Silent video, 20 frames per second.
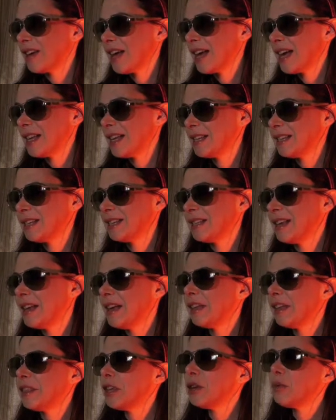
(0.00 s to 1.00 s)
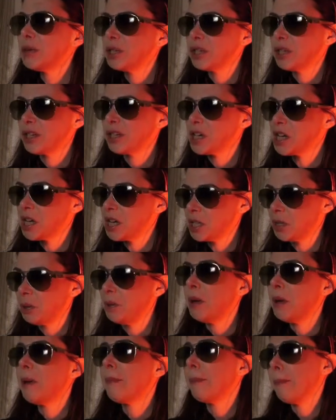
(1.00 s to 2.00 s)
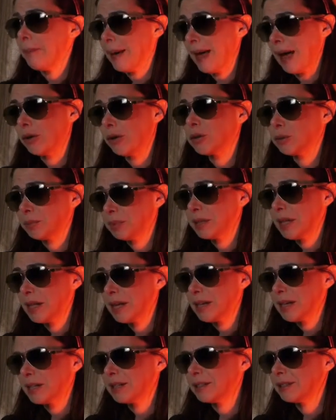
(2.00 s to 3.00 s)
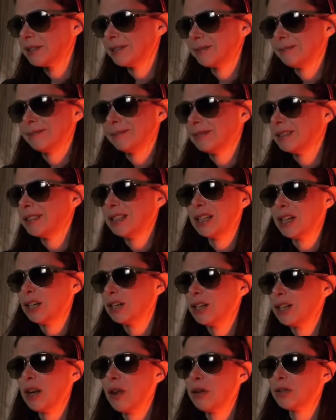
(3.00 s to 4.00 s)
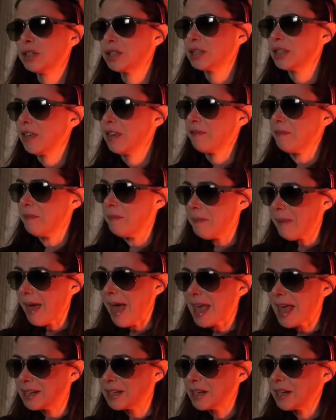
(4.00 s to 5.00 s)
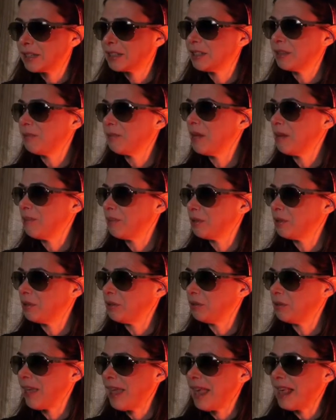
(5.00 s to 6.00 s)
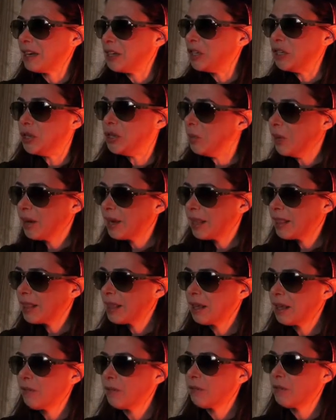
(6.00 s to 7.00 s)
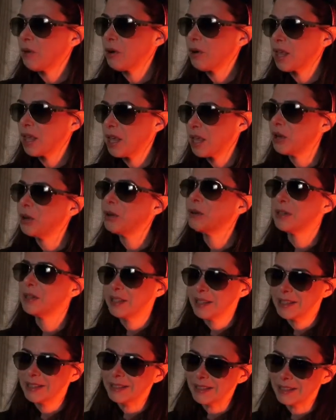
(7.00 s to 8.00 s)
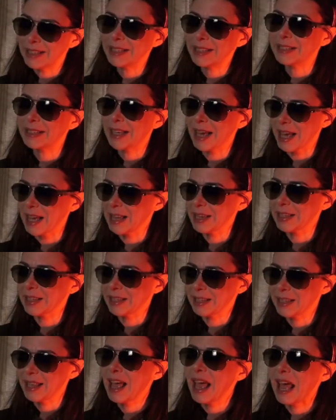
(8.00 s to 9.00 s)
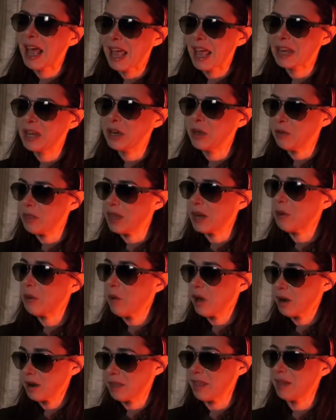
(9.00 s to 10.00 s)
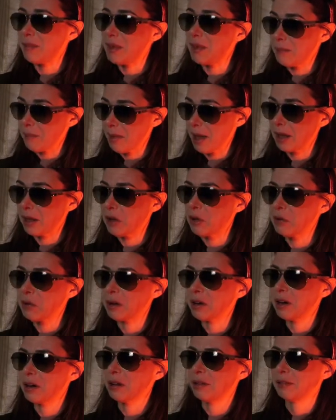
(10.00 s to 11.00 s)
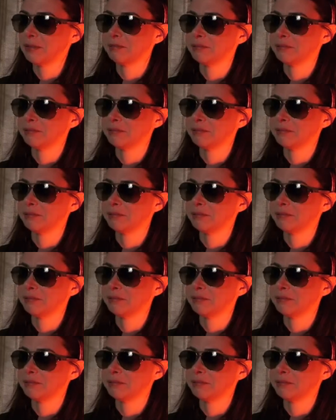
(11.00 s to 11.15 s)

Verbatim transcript: guys, they're what you call power players. You know, you don't just give magic to people who can't do anything for you. These guys, I knew that I wanted them in my corner.